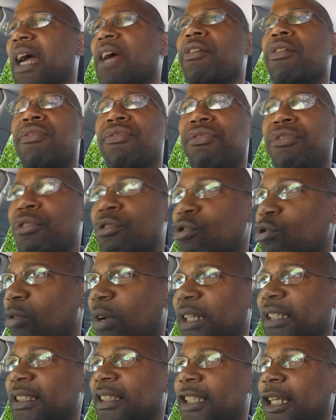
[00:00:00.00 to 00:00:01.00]
I refuse to
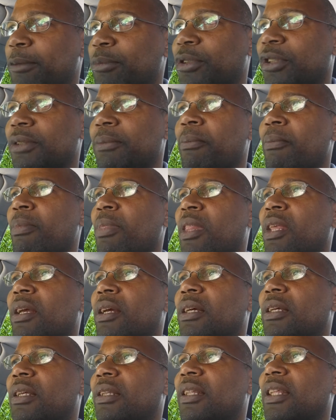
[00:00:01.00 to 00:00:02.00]
accept
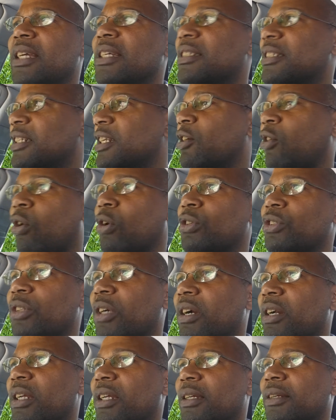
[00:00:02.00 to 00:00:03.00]
things in the
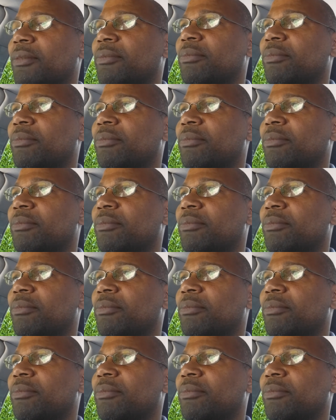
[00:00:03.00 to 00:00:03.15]
contrary.